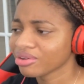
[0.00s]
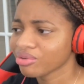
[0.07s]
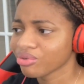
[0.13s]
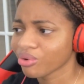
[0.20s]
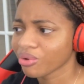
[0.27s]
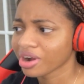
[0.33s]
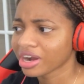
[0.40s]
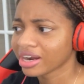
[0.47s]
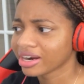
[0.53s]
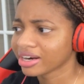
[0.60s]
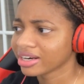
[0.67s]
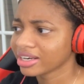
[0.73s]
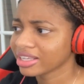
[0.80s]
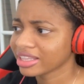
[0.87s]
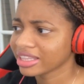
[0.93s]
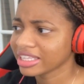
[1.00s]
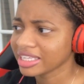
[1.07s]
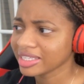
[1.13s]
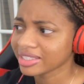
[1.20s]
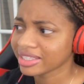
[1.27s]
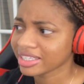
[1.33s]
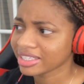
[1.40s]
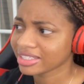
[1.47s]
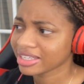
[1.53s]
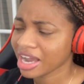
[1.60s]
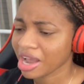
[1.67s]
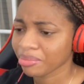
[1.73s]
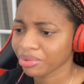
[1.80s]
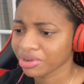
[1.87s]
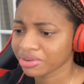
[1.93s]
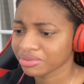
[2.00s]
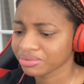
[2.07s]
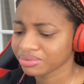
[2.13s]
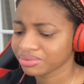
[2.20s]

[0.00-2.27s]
for this type of